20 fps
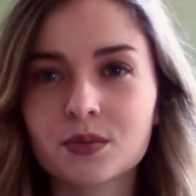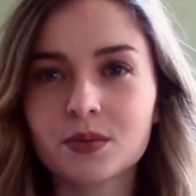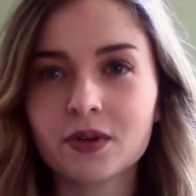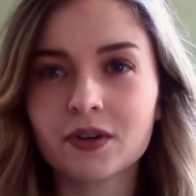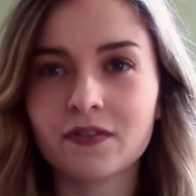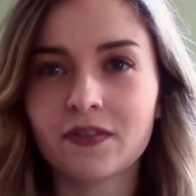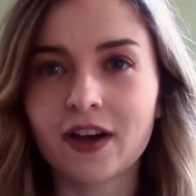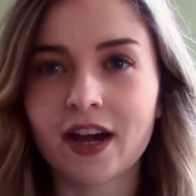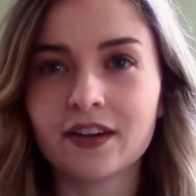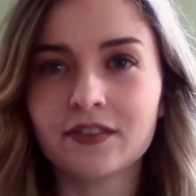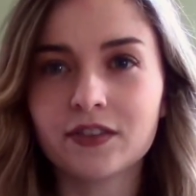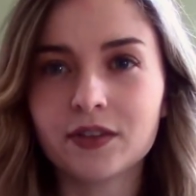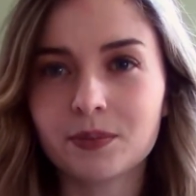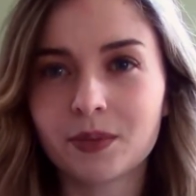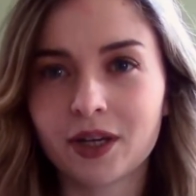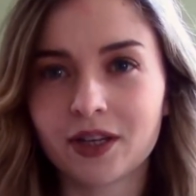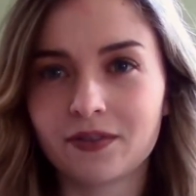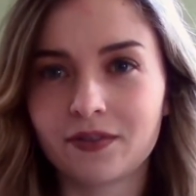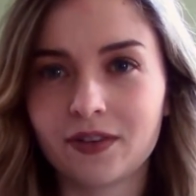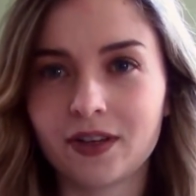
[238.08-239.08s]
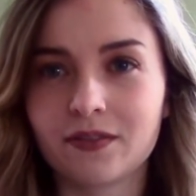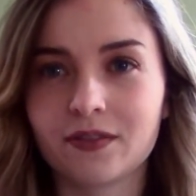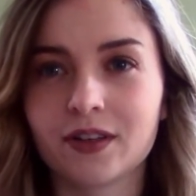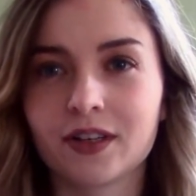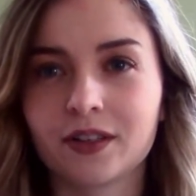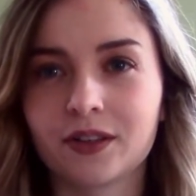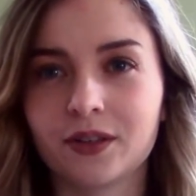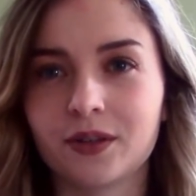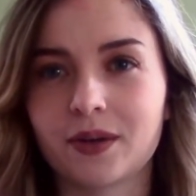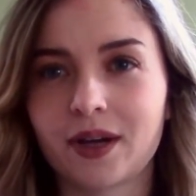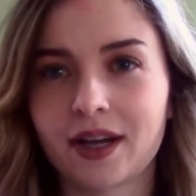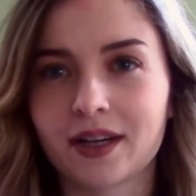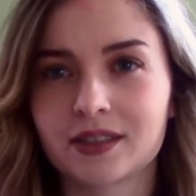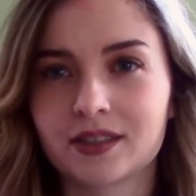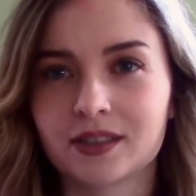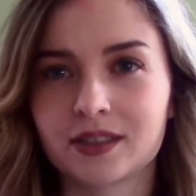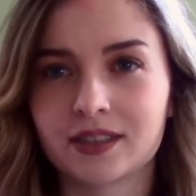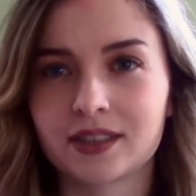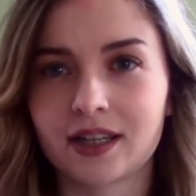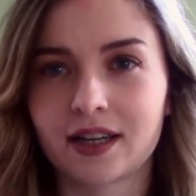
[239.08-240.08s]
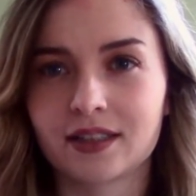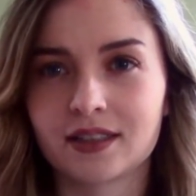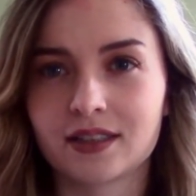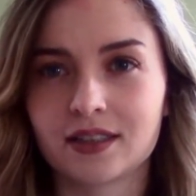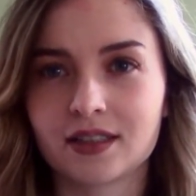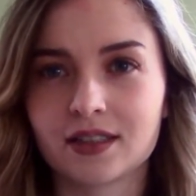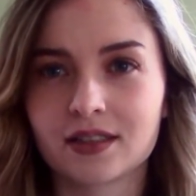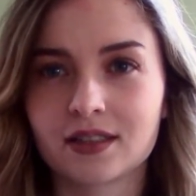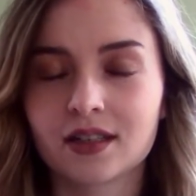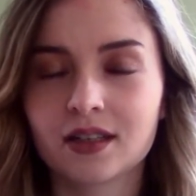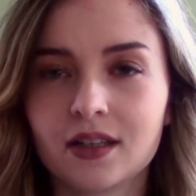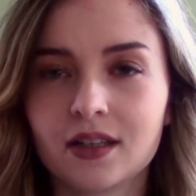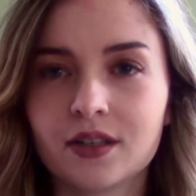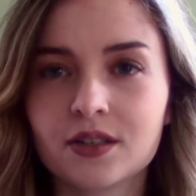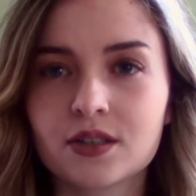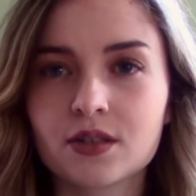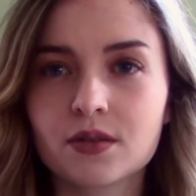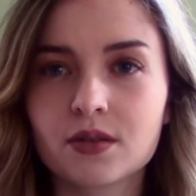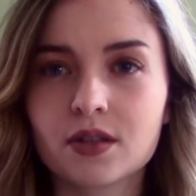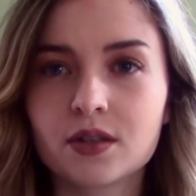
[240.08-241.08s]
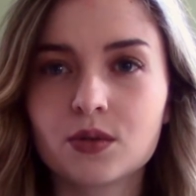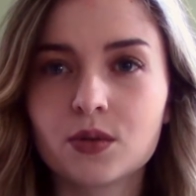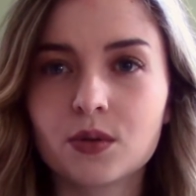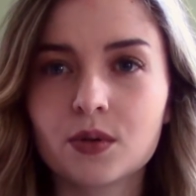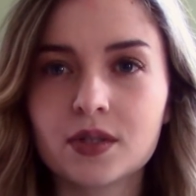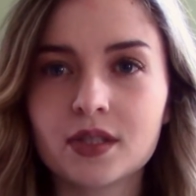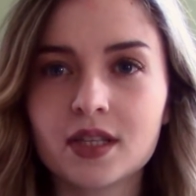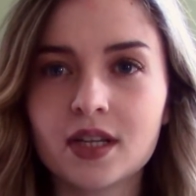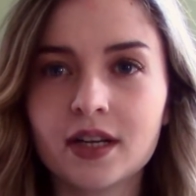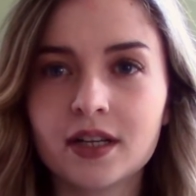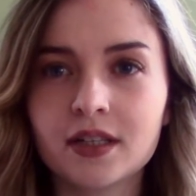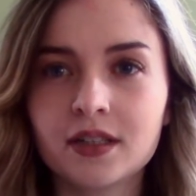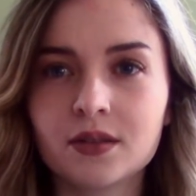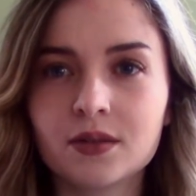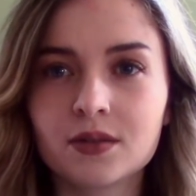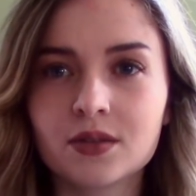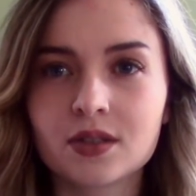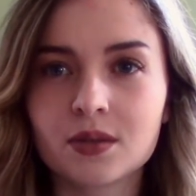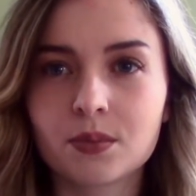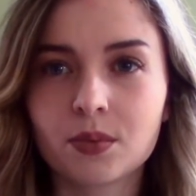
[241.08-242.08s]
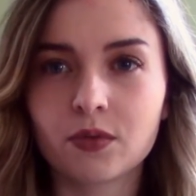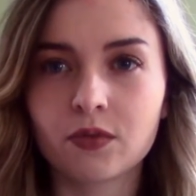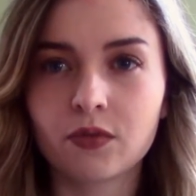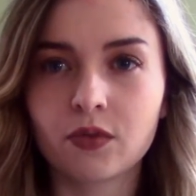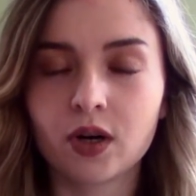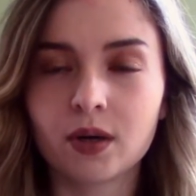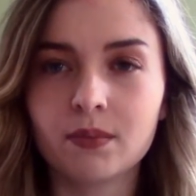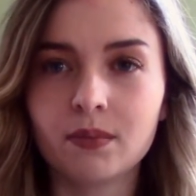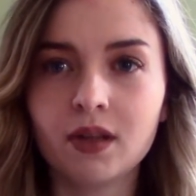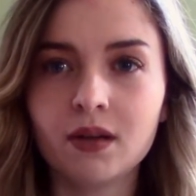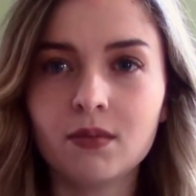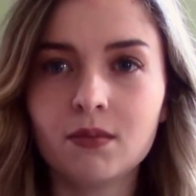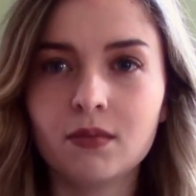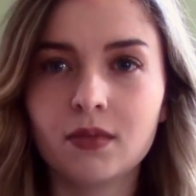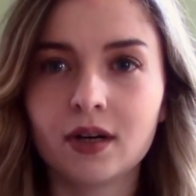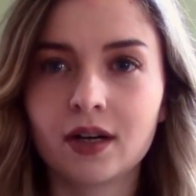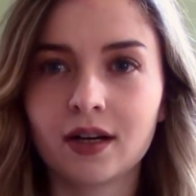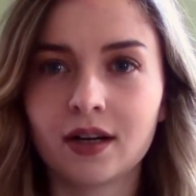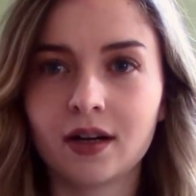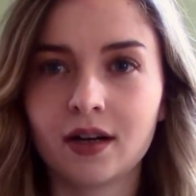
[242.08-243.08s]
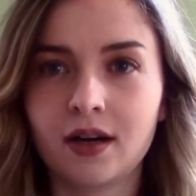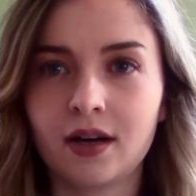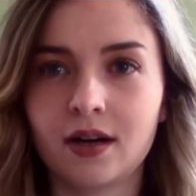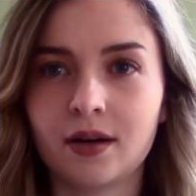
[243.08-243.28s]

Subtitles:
were 5 of my favorite glute exercises. So the tools that I used to perform them were